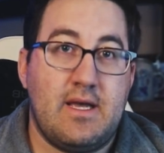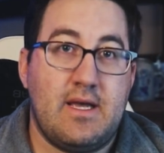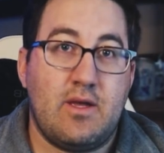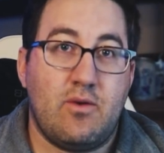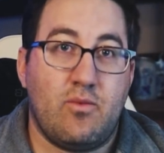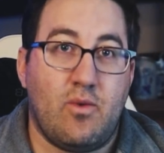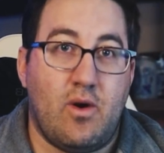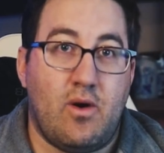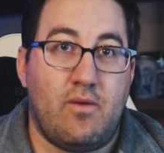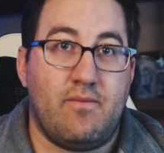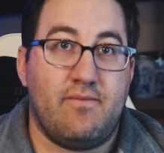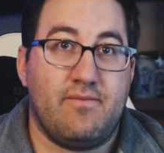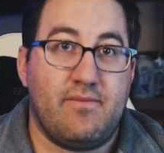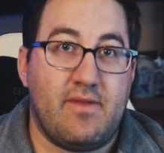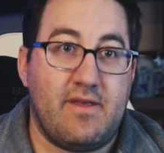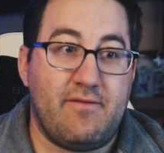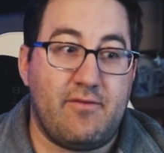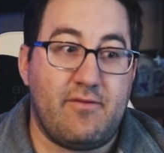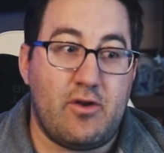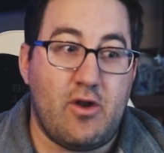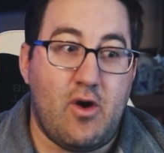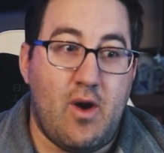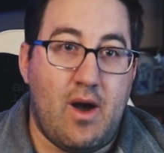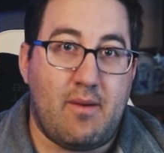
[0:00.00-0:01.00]
Well, if you
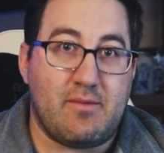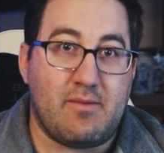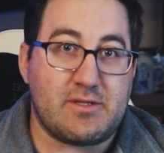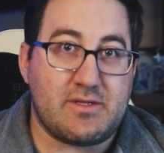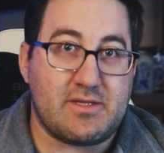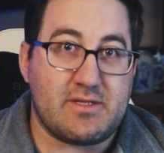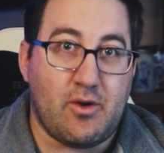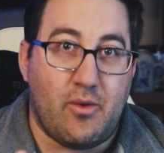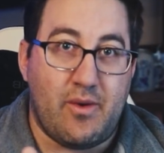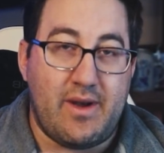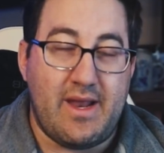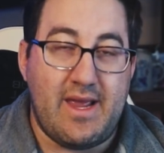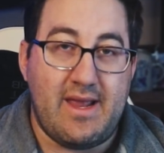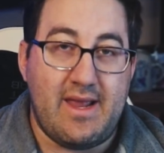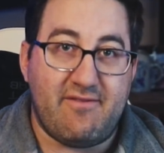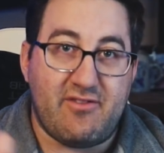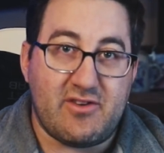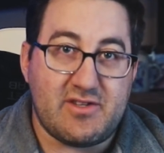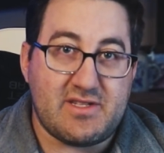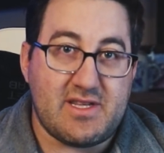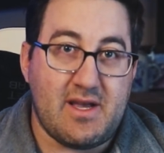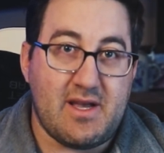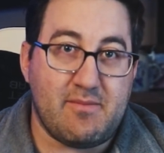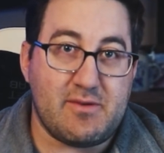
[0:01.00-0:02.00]
know how much is going in
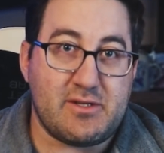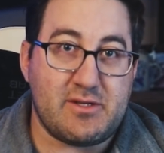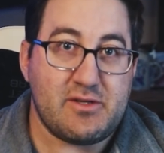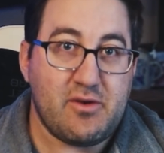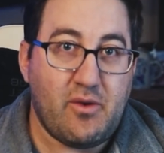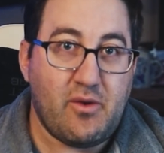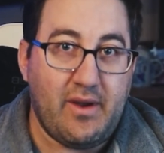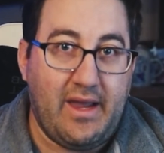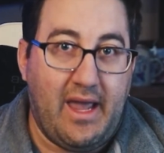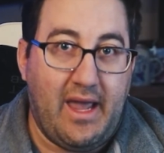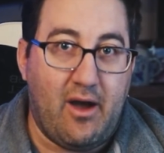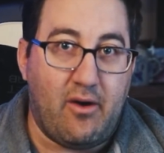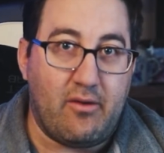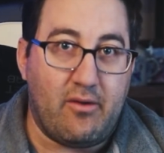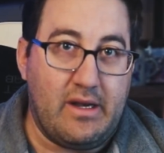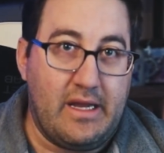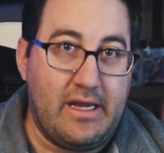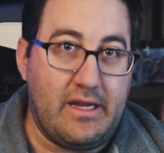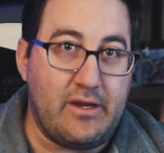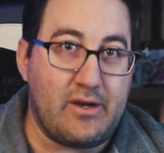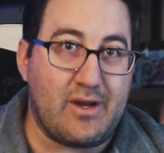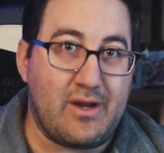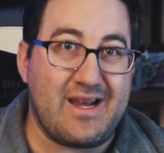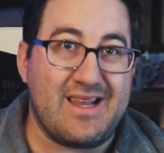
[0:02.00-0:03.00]
versus how much is going out,
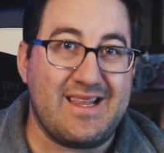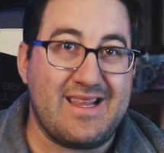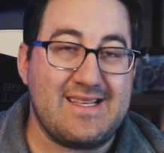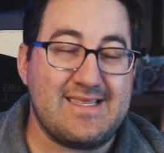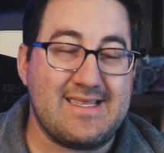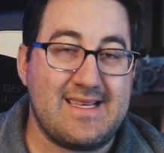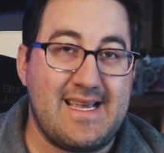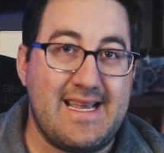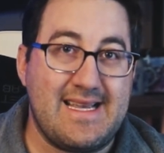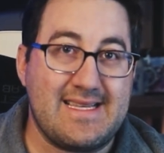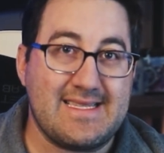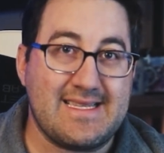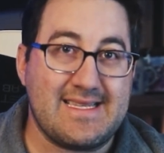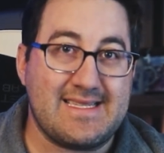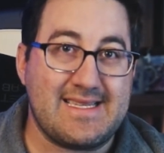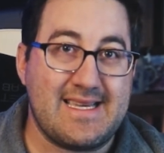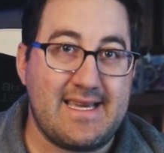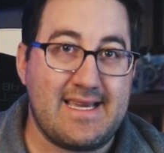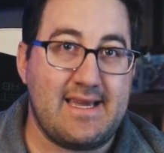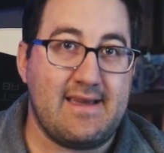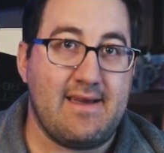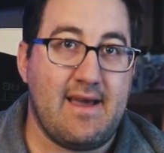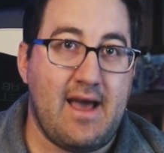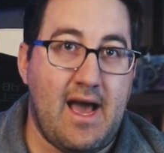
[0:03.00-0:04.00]
you can really easily
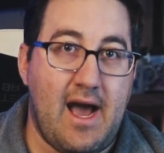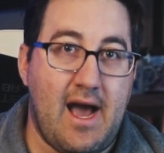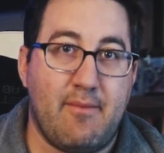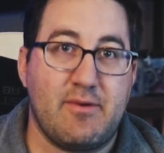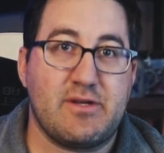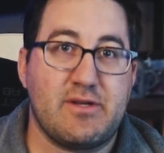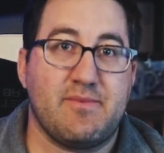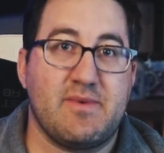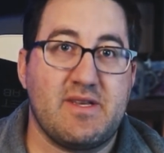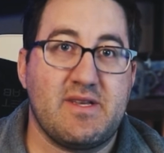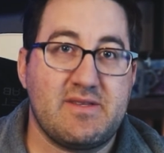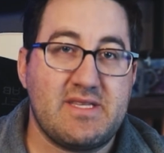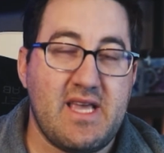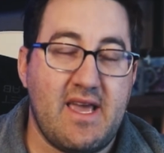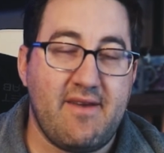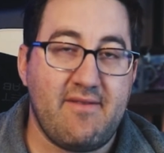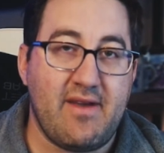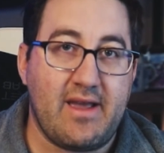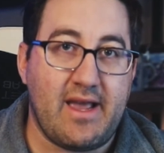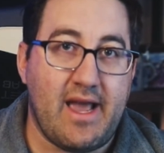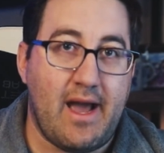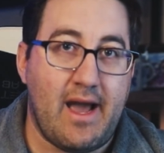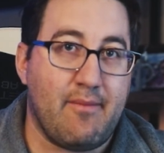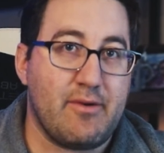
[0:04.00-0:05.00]
see how much am I
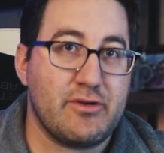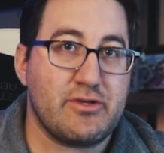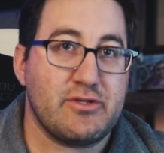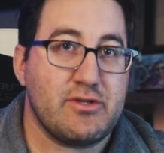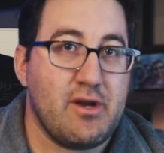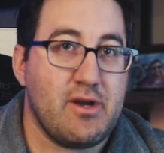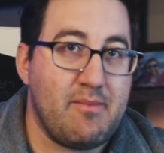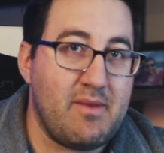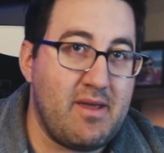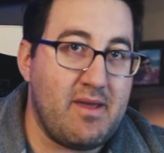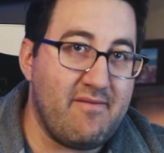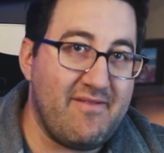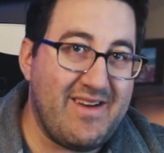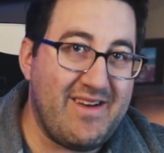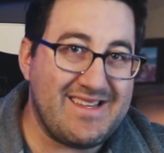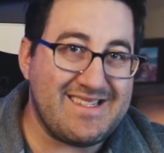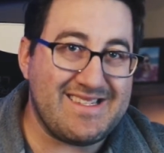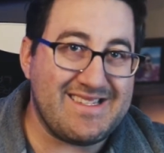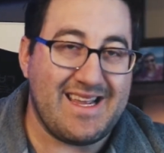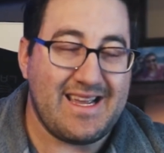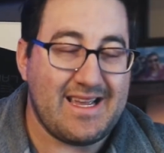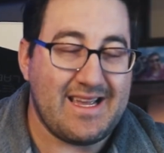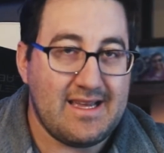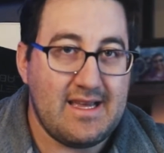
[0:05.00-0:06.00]
saving, how much should I be
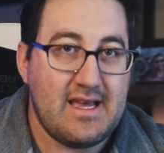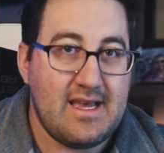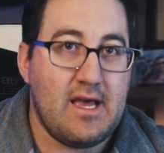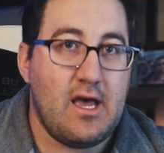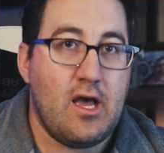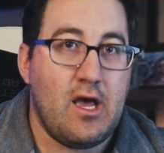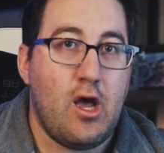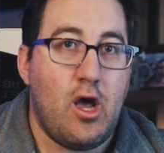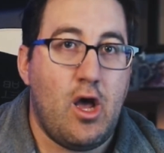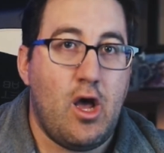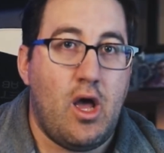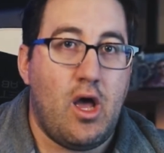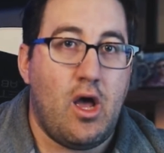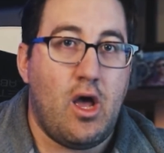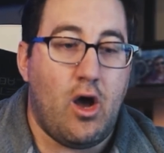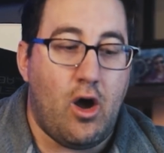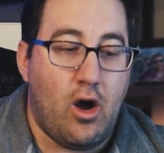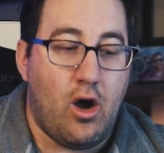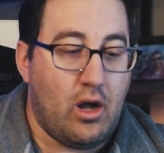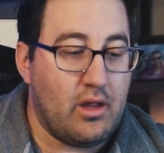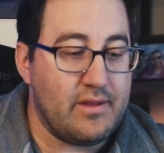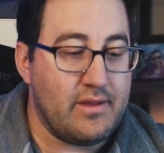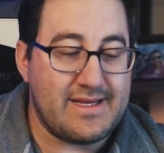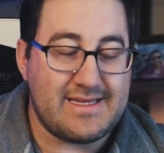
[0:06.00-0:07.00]
investing.
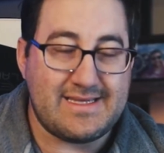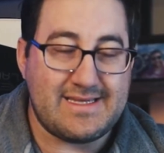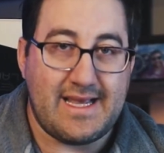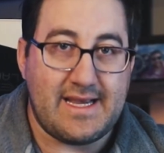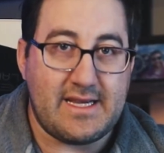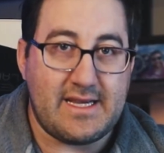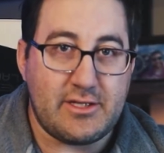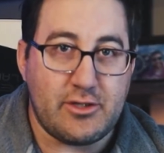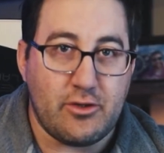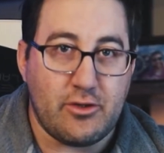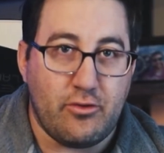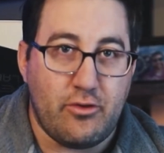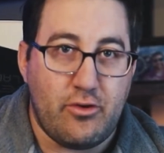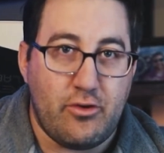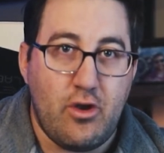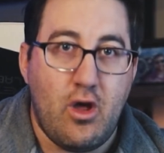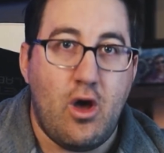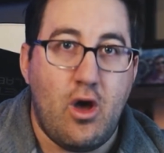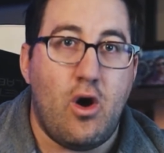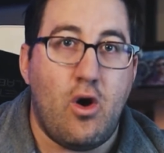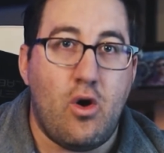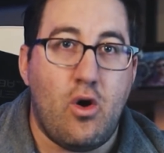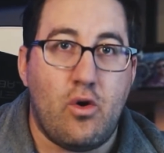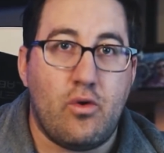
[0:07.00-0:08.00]
All these things you'll
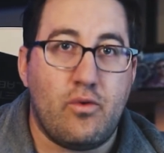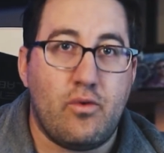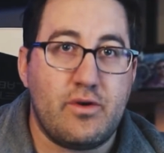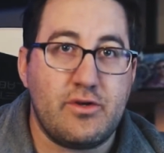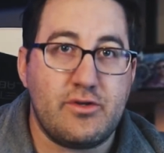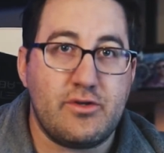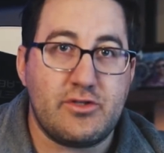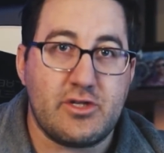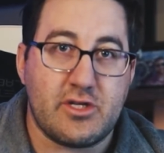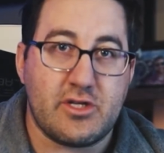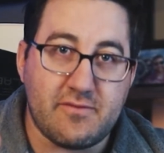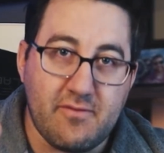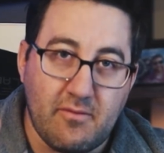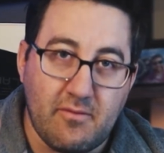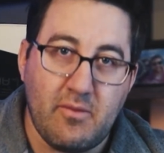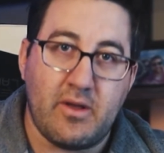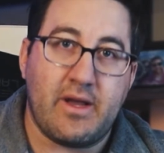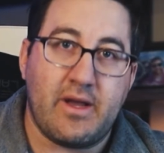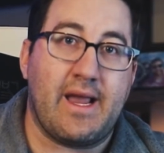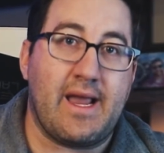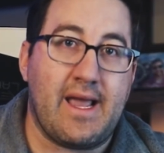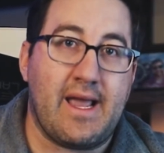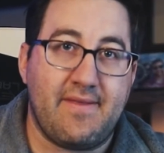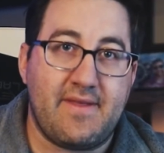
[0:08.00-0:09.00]
know just from
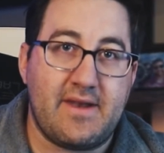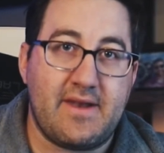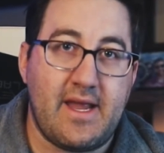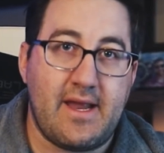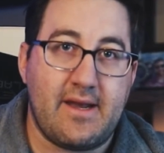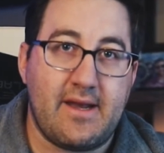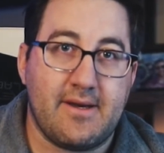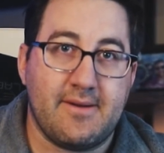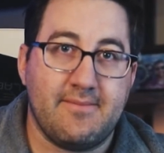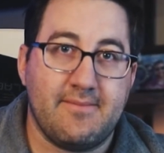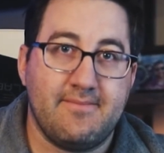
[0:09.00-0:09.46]
looking at the data.